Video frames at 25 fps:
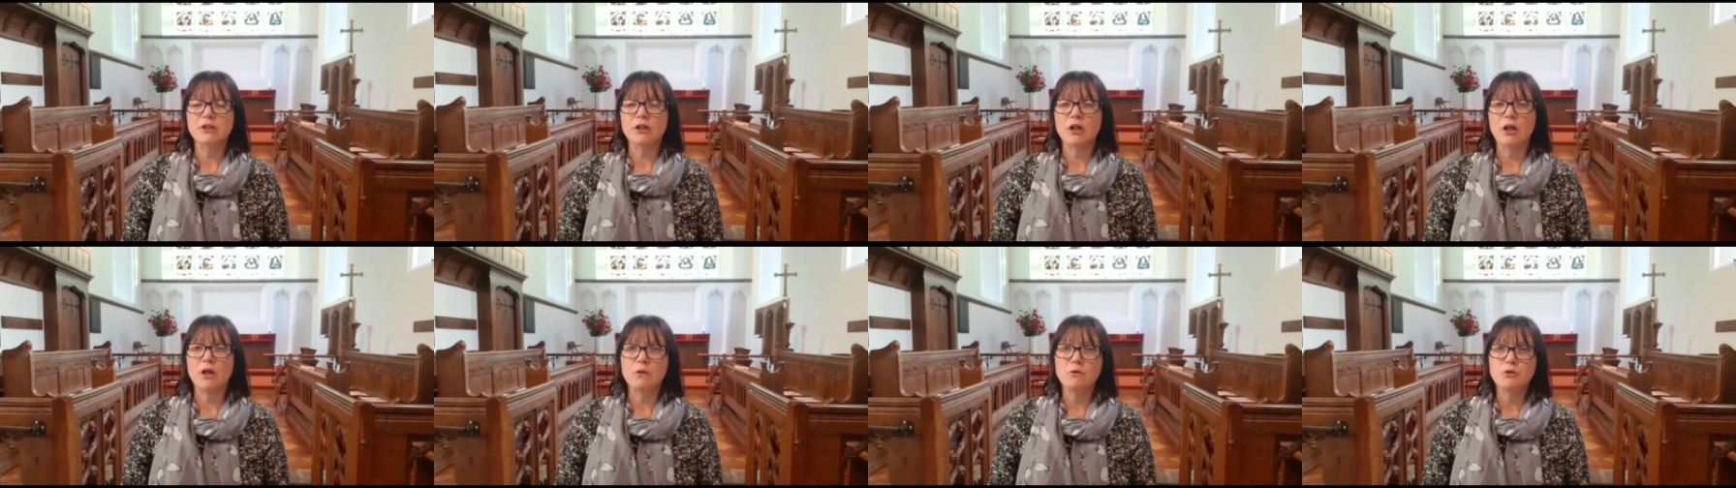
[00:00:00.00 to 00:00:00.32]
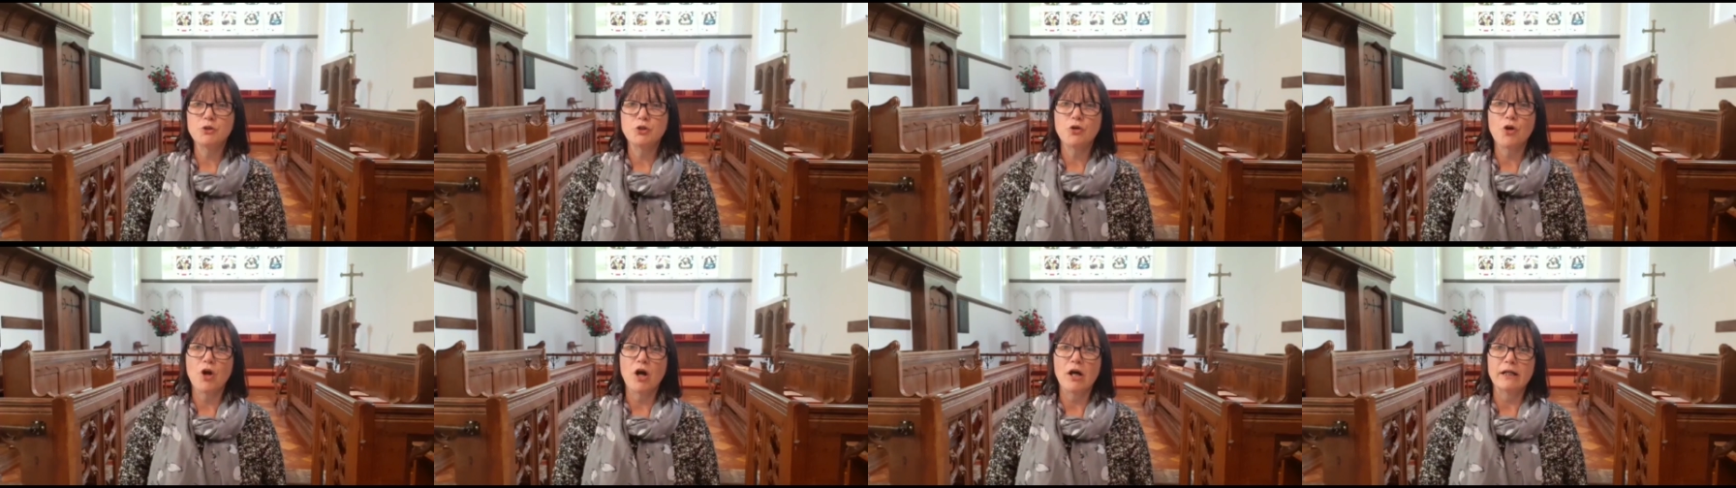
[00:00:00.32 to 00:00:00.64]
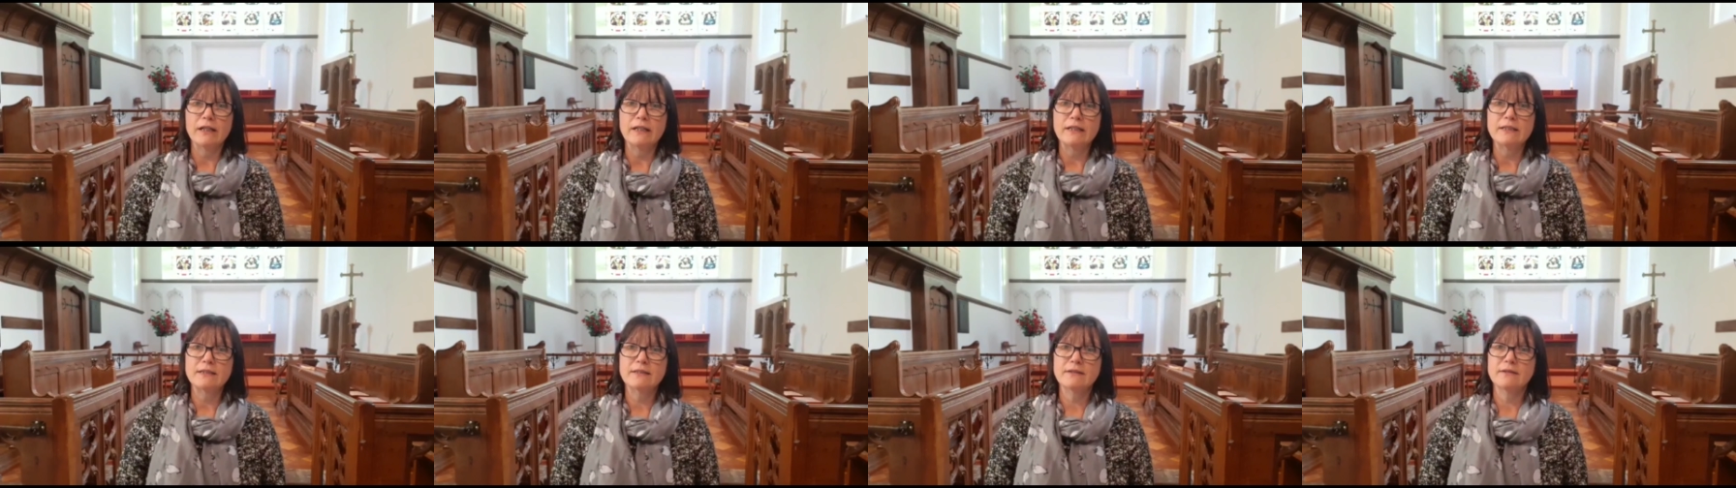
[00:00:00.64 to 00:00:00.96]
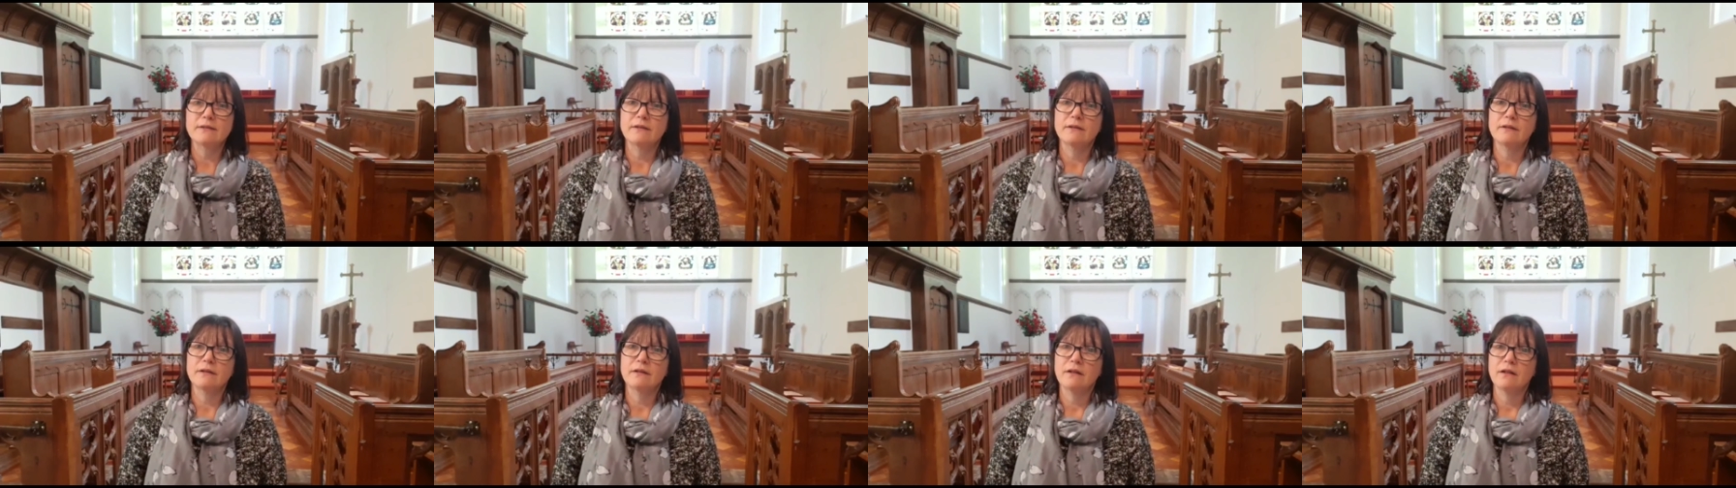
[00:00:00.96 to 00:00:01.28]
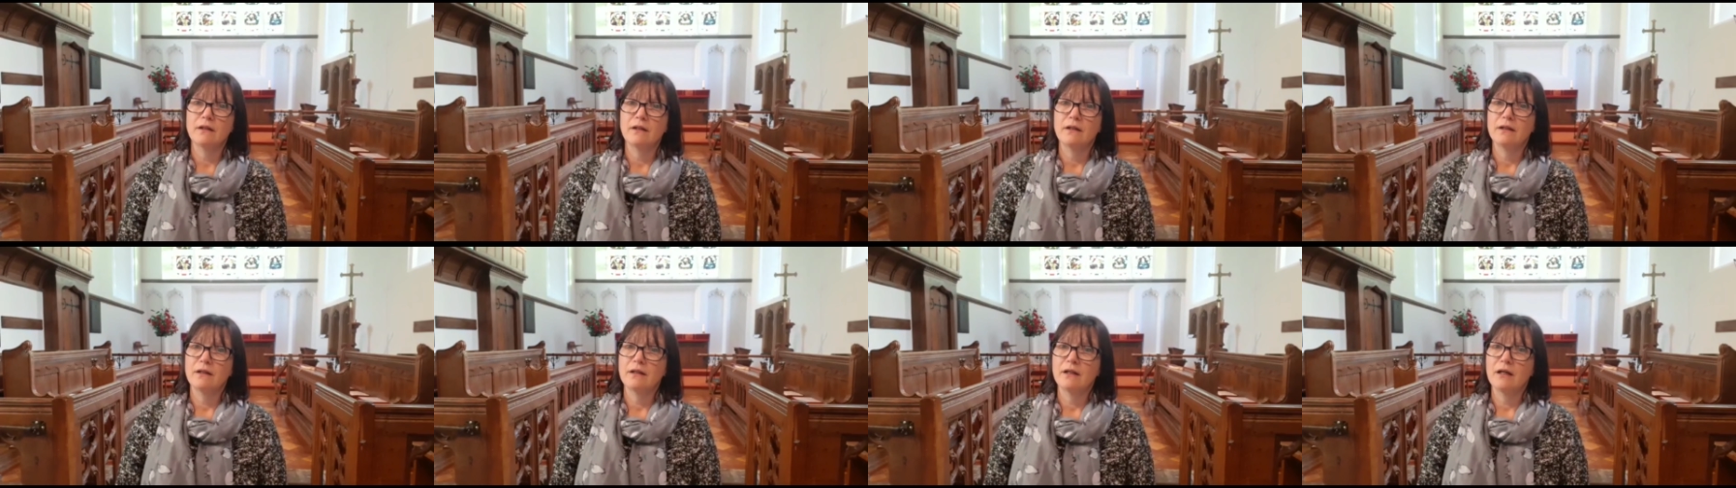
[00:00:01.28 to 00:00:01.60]
to close your eyes,
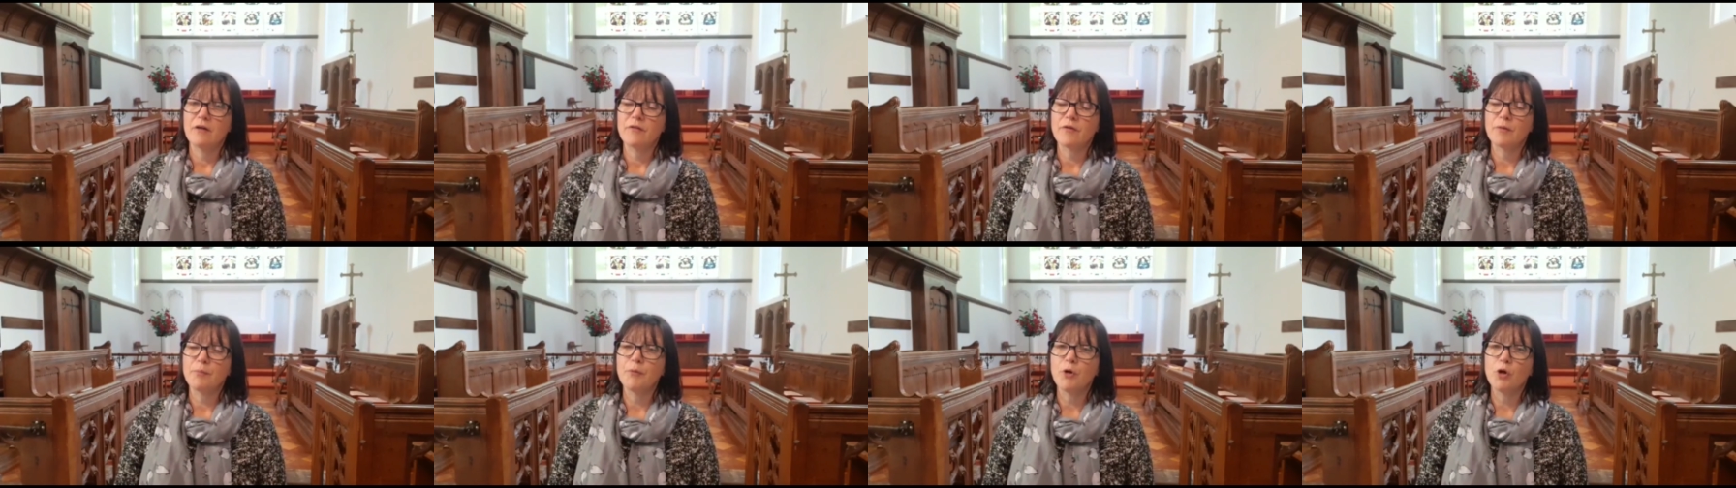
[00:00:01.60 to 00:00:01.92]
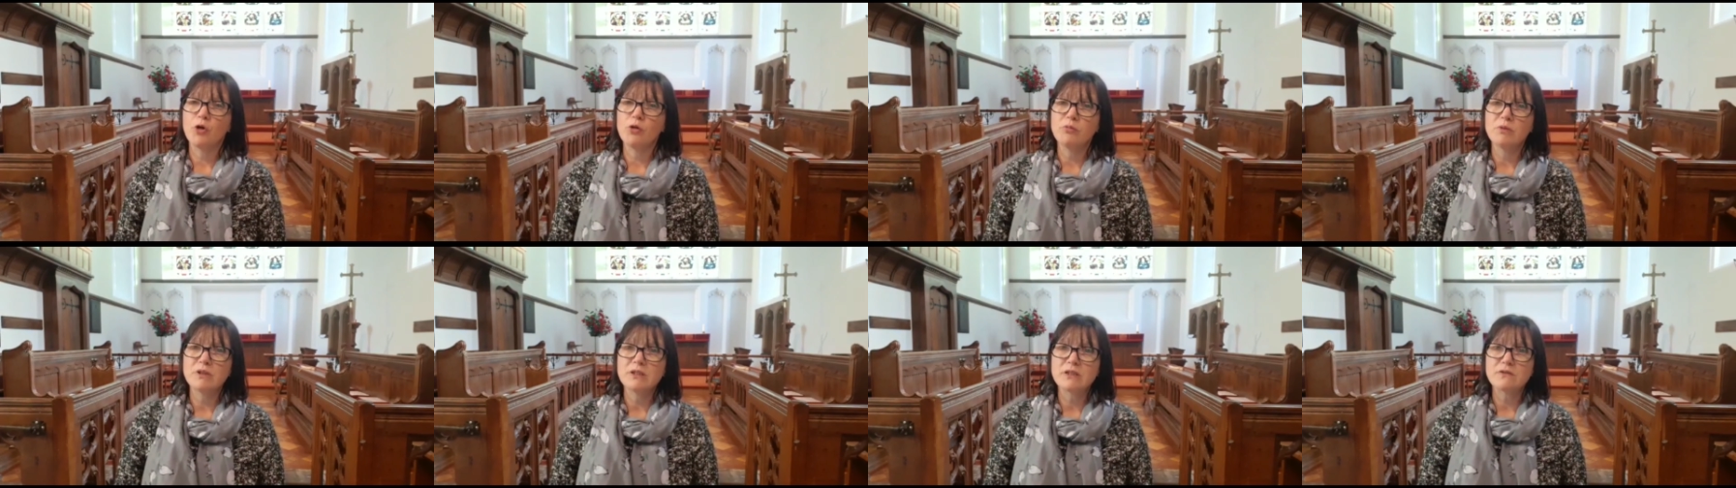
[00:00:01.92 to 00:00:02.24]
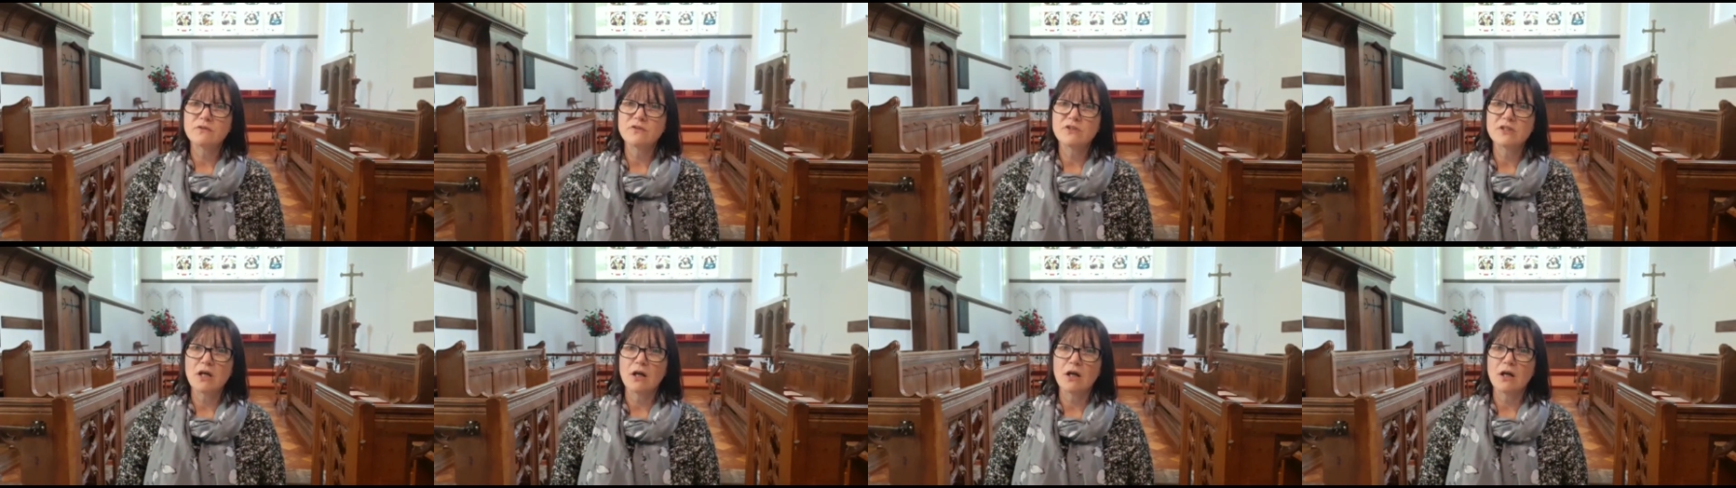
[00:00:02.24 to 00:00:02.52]
have a moment of